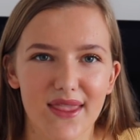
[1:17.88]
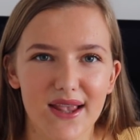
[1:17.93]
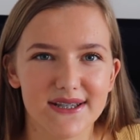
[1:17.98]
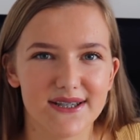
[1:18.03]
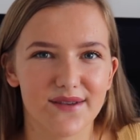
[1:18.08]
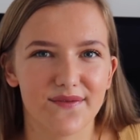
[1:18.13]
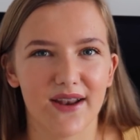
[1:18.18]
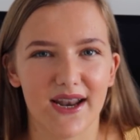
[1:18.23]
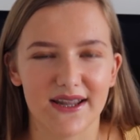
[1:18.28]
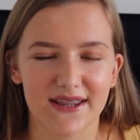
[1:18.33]

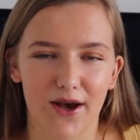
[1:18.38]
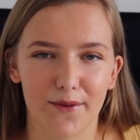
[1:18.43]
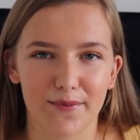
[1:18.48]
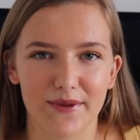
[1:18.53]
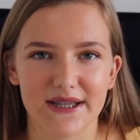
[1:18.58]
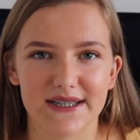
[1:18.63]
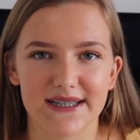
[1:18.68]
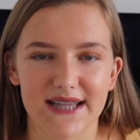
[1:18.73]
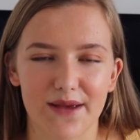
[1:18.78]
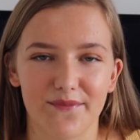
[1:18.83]
So I feel like that'll
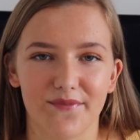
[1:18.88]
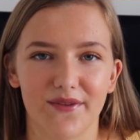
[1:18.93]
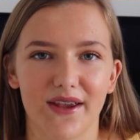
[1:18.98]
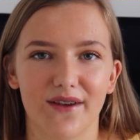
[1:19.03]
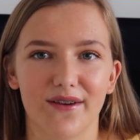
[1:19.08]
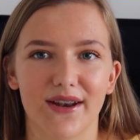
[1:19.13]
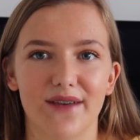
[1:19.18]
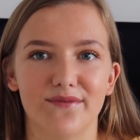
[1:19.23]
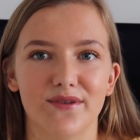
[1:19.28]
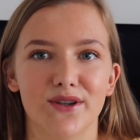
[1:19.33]
be the same for
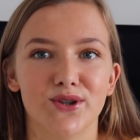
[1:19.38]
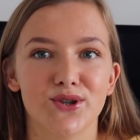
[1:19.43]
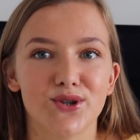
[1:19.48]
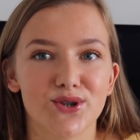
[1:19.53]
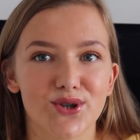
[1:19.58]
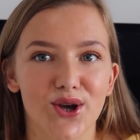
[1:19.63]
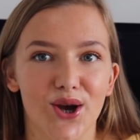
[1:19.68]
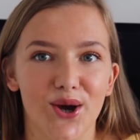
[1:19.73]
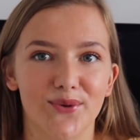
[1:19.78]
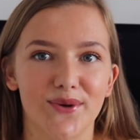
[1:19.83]
year 11.
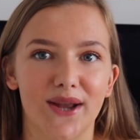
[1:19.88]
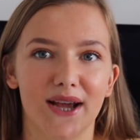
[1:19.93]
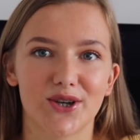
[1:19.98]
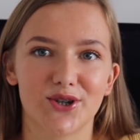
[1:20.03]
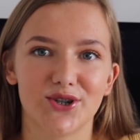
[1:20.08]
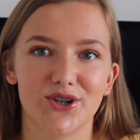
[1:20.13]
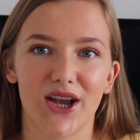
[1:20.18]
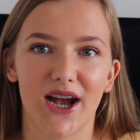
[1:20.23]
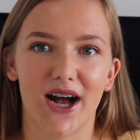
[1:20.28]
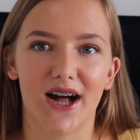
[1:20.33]
So
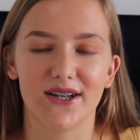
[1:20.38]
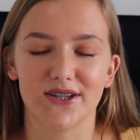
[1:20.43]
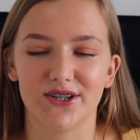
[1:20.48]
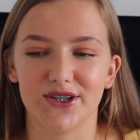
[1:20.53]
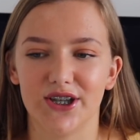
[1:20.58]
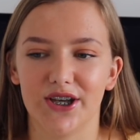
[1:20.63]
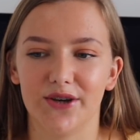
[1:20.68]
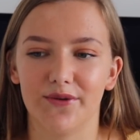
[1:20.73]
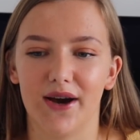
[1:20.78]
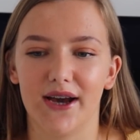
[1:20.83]
next year I'll
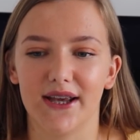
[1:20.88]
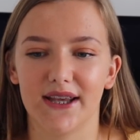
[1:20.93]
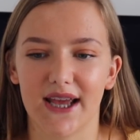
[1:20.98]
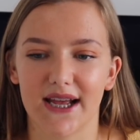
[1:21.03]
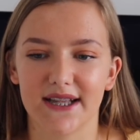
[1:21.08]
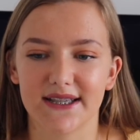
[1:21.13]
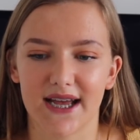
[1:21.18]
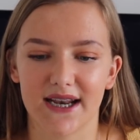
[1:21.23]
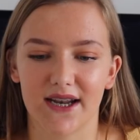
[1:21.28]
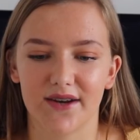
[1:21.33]
do a
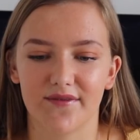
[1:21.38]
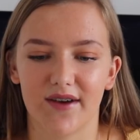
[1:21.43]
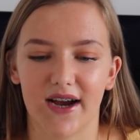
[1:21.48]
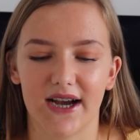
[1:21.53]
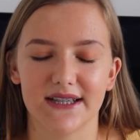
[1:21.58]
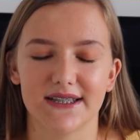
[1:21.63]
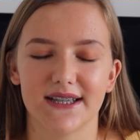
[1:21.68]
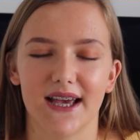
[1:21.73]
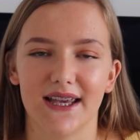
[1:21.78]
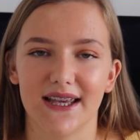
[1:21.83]
year 10
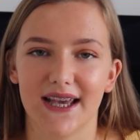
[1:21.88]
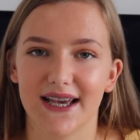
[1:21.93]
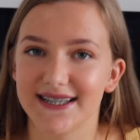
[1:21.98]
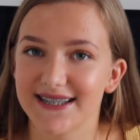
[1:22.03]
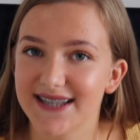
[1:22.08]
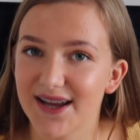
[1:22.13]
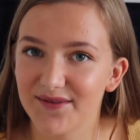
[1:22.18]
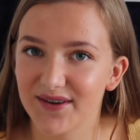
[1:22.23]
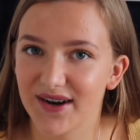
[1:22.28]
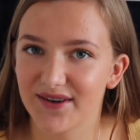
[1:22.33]
advice, a year
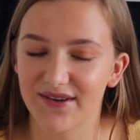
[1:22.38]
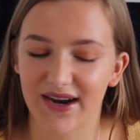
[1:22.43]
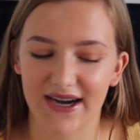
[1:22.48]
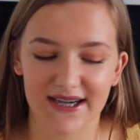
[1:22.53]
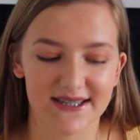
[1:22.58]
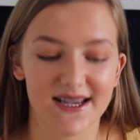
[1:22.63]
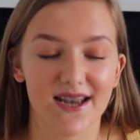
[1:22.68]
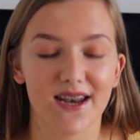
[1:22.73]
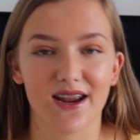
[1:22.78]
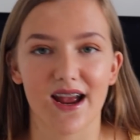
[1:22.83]
7
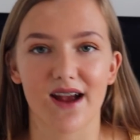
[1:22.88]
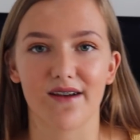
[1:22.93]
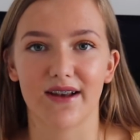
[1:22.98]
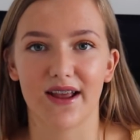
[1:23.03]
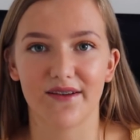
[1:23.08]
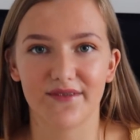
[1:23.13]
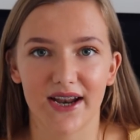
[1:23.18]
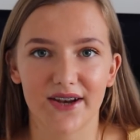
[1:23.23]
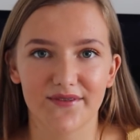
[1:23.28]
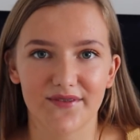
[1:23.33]
advice and a year
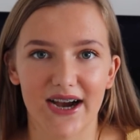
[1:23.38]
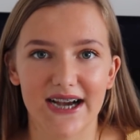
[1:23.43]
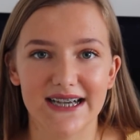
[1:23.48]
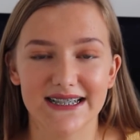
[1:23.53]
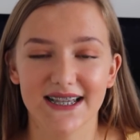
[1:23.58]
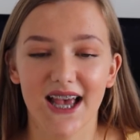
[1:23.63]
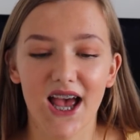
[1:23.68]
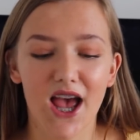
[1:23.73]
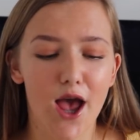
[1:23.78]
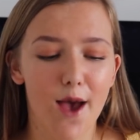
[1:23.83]
11
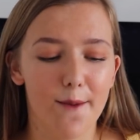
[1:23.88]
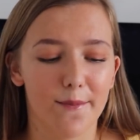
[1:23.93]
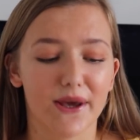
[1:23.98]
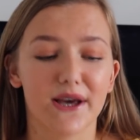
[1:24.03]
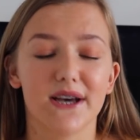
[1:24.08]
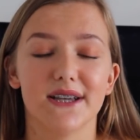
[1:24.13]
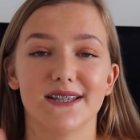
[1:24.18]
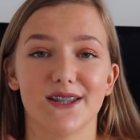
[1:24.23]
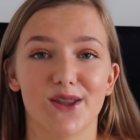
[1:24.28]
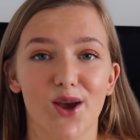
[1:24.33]
advice,
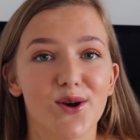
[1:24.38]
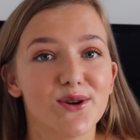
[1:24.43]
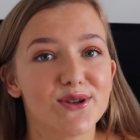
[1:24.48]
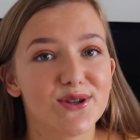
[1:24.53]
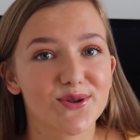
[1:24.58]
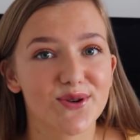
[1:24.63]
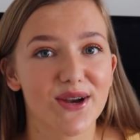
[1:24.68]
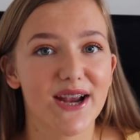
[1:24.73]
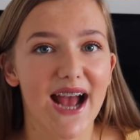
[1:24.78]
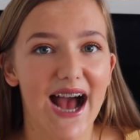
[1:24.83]
because
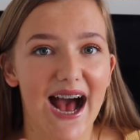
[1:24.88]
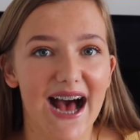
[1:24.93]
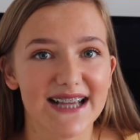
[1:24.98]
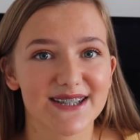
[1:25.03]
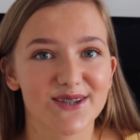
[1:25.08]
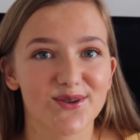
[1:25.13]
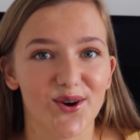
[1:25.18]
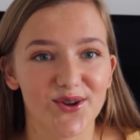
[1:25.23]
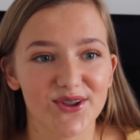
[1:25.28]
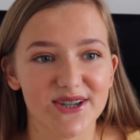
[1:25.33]
those three get
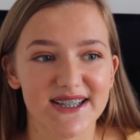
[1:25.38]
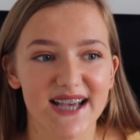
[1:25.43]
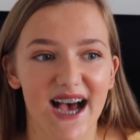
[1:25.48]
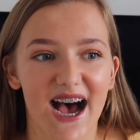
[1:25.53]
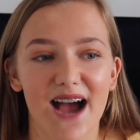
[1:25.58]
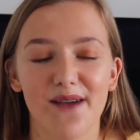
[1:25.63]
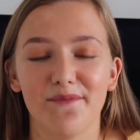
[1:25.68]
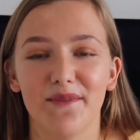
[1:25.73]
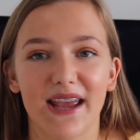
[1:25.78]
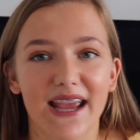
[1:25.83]
asked all the
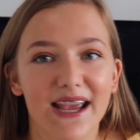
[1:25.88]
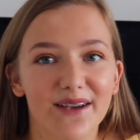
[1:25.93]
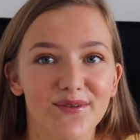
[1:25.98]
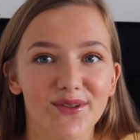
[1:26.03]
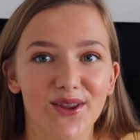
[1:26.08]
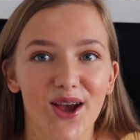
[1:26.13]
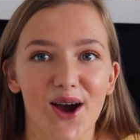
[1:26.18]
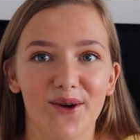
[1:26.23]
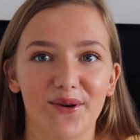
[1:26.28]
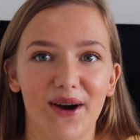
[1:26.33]
time
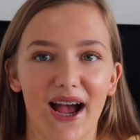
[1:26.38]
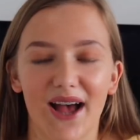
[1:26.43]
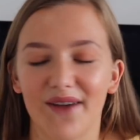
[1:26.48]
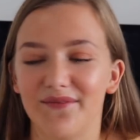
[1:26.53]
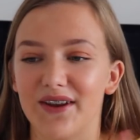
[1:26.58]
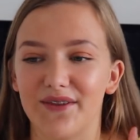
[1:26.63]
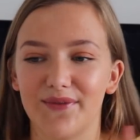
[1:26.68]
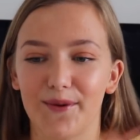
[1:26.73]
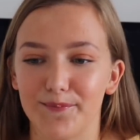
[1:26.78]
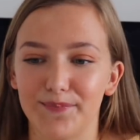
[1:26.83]
even though I
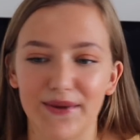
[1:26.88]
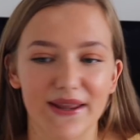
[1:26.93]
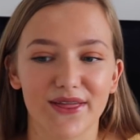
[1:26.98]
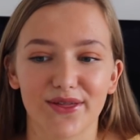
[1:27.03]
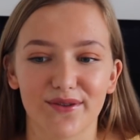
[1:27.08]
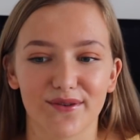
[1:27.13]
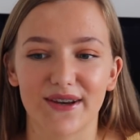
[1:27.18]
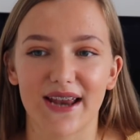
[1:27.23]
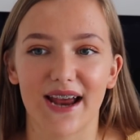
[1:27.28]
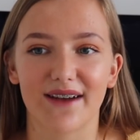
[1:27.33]
haven't even
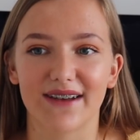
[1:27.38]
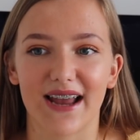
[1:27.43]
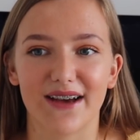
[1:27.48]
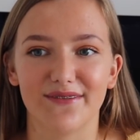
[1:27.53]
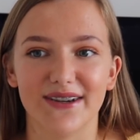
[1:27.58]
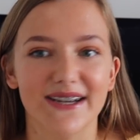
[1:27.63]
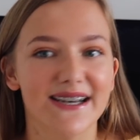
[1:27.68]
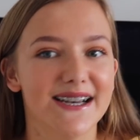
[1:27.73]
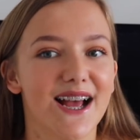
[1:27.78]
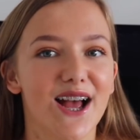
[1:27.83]
been through year
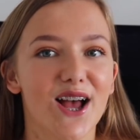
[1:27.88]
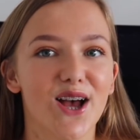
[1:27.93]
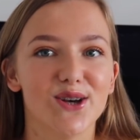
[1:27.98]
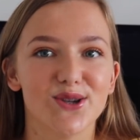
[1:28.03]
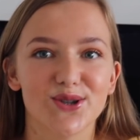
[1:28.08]
11.